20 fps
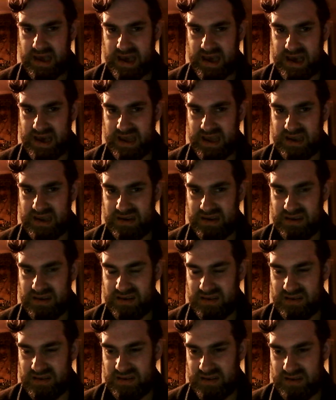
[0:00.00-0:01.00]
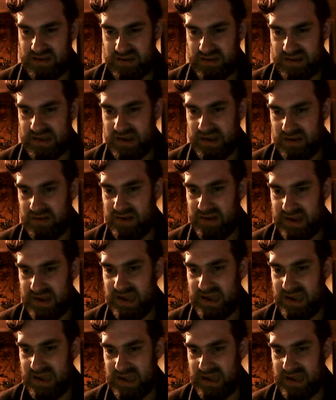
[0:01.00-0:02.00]
and so
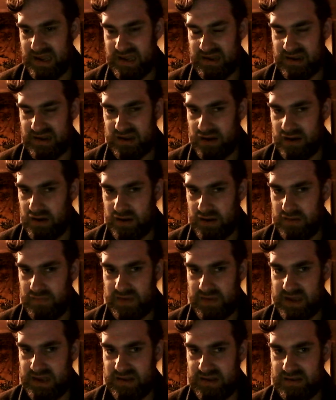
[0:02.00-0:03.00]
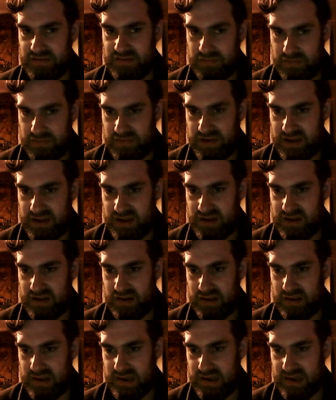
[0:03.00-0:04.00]
it kind of ends with
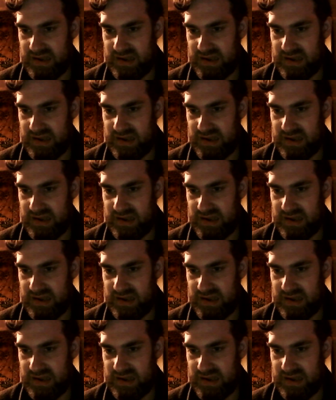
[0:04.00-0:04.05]
her,